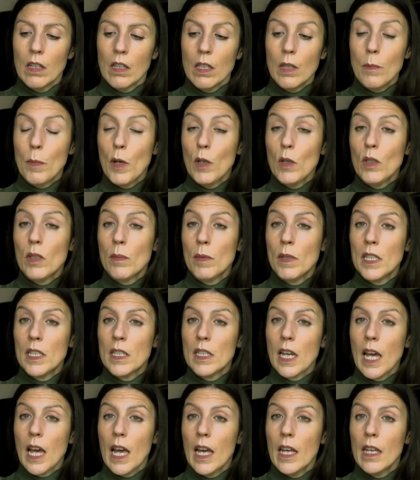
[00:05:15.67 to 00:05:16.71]
The postman's
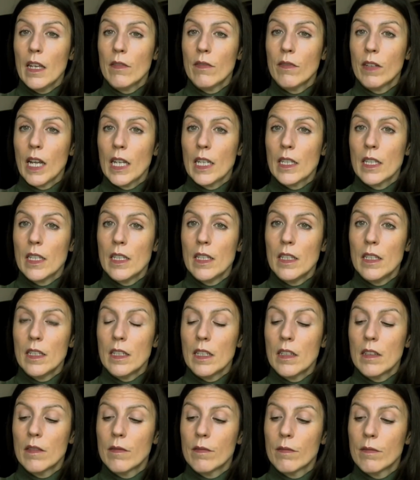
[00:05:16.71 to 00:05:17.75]
tire
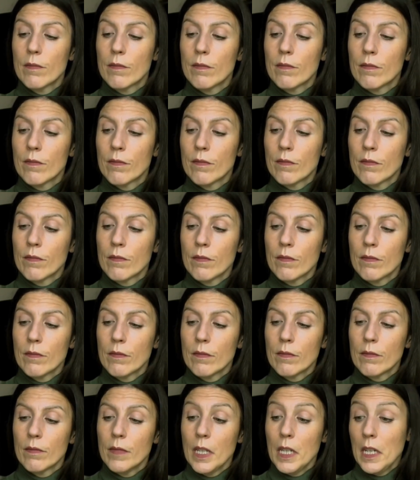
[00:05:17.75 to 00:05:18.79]
flattened.
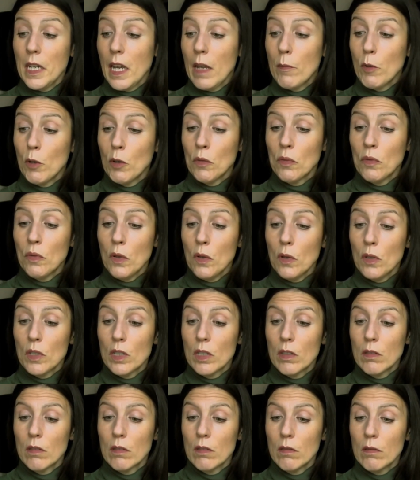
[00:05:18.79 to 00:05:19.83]
He came on
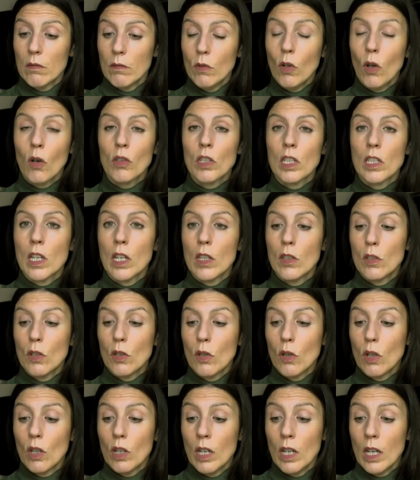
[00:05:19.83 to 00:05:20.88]
foot, knocked at her
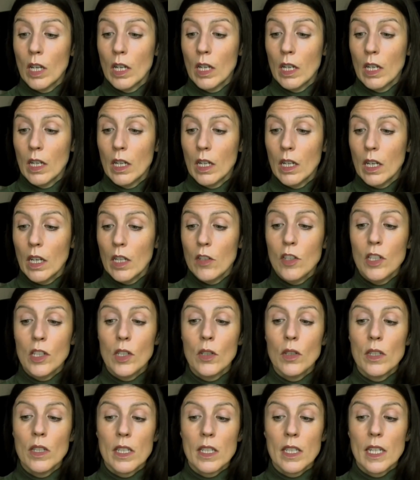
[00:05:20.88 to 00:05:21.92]
door, and she
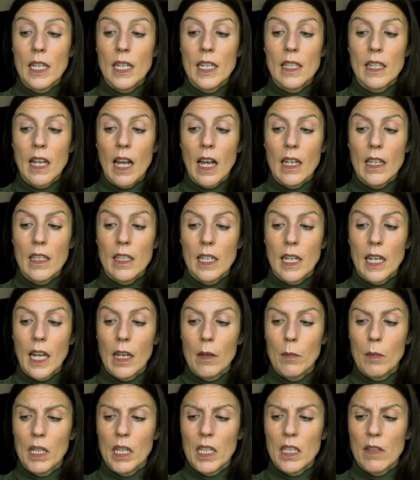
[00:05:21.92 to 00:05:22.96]
couldn't see his eyes
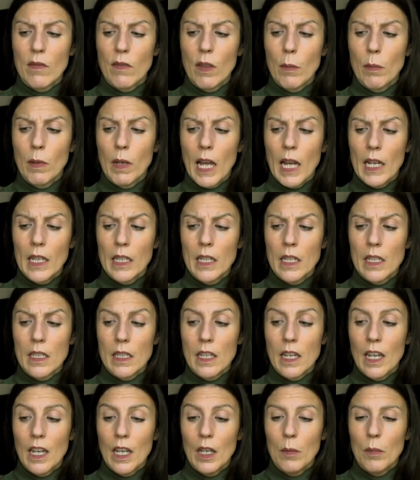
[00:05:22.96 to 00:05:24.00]
again because of the
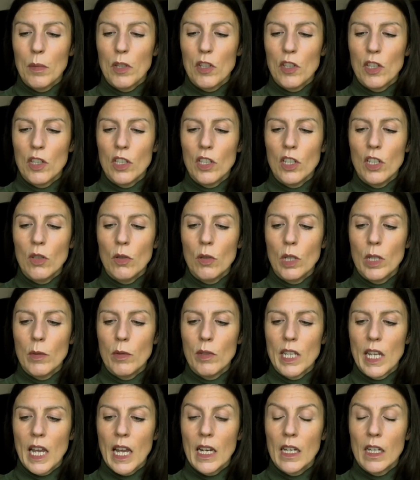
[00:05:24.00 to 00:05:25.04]
blackness, but she knew he
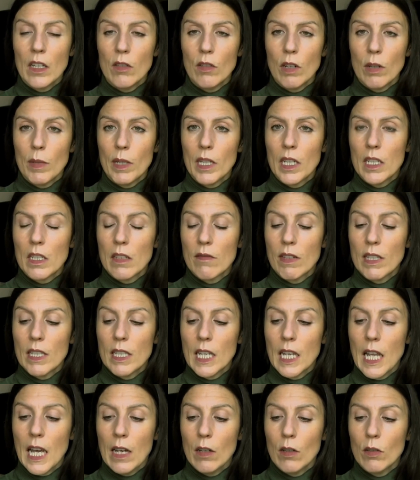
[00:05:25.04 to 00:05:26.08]
was angry because of his
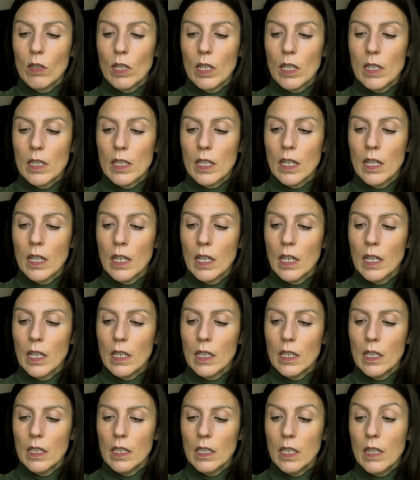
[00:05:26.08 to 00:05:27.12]
loudness,
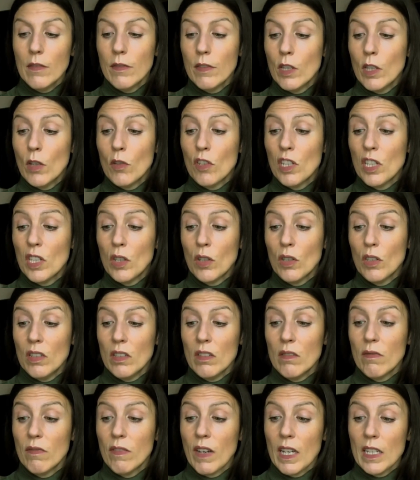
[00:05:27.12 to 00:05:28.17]
even though she
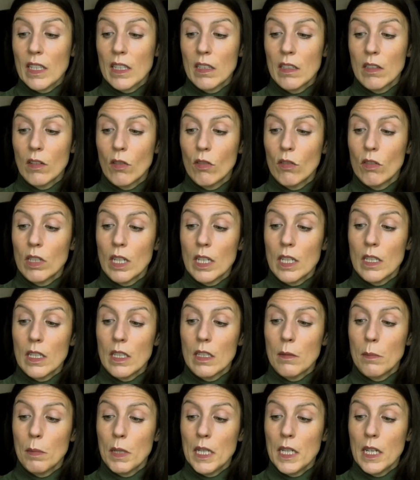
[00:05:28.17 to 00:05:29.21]
couldn't fasten on to his
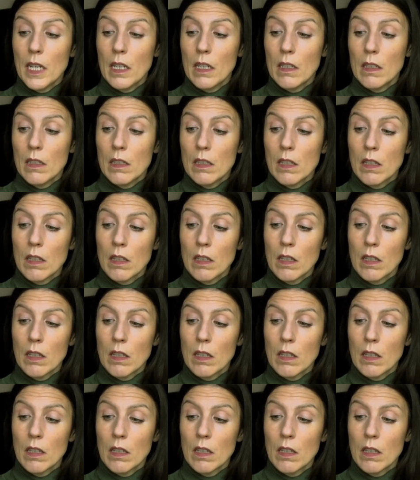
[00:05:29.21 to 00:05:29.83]
speakings.